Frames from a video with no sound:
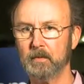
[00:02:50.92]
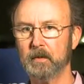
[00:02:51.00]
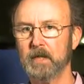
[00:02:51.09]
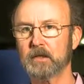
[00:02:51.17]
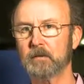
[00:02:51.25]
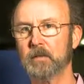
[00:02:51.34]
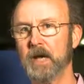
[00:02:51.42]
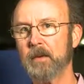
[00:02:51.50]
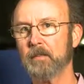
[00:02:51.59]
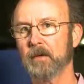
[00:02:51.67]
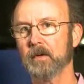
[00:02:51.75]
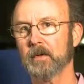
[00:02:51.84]
piece of
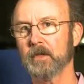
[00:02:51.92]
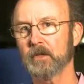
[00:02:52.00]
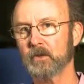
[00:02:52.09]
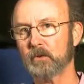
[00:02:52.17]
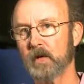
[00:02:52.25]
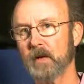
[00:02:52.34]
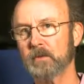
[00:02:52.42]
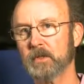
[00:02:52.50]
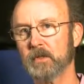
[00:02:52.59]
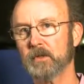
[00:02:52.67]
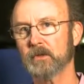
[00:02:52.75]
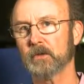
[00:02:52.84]
paper that describes the
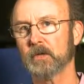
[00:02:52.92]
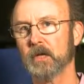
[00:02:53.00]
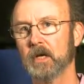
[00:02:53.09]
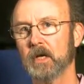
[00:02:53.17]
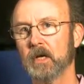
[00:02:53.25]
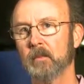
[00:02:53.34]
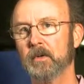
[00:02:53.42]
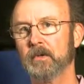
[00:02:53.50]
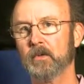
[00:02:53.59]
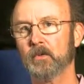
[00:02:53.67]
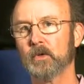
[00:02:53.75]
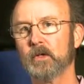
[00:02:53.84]
users. But
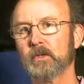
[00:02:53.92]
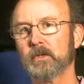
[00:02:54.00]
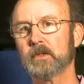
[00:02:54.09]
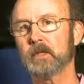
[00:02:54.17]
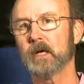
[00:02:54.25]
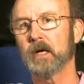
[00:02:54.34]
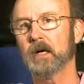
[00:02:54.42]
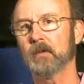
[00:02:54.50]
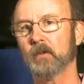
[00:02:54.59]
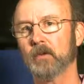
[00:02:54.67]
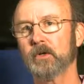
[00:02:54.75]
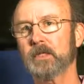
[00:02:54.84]
the real
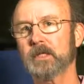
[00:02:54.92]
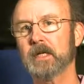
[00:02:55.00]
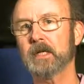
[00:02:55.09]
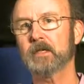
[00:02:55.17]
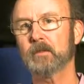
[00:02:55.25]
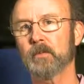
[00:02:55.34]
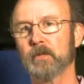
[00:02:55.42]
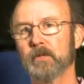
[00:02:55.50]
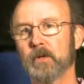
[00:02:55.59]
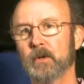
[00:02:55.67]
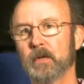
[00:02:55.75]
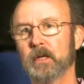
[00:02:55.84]
success in
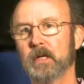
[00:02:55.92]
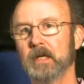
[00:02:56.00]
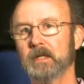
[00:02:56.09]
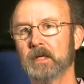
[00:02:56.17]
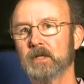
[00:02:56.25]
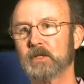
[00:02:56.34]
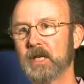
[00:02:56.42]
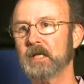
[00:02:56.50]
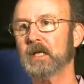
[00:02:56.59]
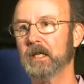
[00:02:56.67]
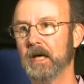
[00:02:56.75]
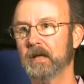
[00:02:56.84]
persona is
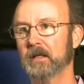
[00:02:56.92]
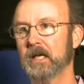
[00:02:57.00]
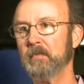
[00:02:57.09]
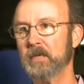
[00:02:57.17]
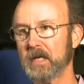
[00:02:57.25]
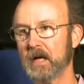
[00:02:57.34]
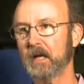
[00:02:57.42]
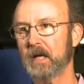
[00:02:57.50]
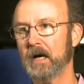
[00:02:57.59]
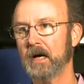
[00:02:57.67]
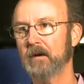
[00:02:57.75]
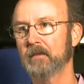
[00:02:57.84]
extending that, keeping that
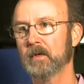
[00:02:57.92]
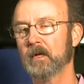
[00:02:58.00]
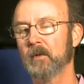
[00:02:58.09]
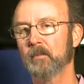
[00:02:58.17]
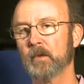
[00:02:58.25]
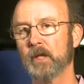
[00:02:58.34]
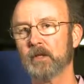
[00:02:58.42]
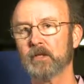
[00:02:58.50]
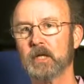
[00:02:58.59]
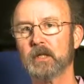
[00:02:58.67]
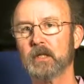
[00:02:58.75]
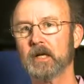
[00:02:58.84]
alive. And there's
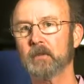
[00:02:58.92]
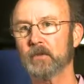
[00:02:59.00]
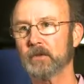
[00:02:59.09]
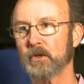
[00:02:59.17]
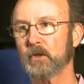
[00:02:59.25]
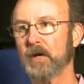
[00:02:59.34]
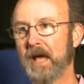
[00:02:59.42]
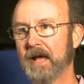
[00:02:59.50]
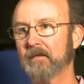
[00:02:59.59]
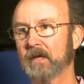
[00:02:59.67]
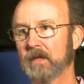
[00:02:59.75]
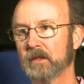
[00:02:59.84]
nothing like persona
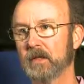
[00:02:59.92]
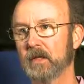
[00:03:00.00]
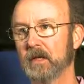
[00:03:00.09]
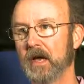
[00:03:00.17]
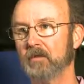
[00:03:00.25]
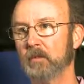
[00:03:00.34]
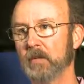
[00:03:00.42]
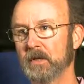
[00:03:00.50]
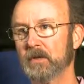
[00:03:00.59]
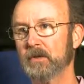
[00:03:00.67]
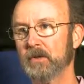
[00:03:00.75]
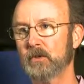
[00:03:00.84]
advocacy, to have a
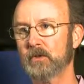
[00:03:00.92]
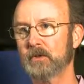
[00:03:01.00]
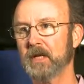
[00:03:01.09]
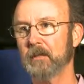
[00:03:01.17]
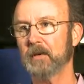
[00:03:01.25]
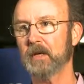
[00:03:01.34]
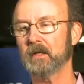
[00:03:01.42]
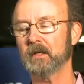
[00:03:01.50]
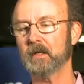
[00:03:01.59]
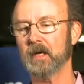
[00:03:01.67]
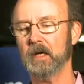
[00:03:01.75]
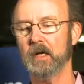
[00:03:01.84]
business user step in and
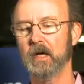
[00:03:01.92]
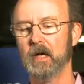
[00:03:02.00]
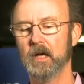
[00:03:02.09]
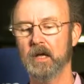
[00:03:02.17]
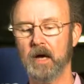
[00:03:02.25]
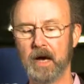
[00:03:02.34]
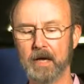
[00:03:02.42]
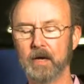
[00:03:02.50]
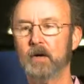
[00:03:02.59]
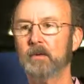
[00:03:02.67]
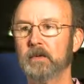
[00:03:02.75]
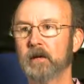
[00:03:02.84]
say, I
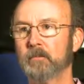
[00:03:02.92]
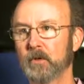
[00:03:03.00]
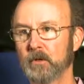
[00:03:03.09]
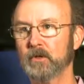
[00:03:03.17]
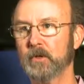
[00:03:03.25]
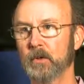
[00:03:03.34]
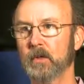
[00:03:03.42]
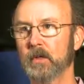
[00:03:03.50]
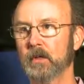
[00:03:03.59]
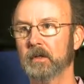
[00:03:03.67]
own that persona,